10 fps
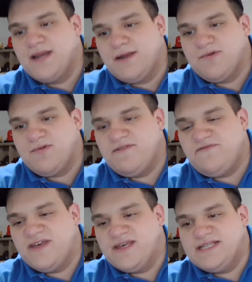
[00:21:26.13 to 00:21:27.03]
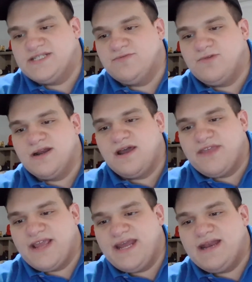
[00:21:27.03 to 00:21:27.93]
the number 1 Phillies
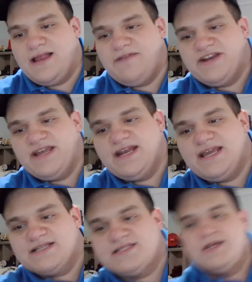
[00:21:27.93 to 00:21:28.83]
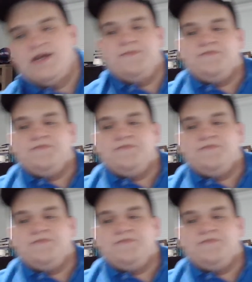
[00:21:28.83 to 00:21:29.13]
1-0 in 11 innings.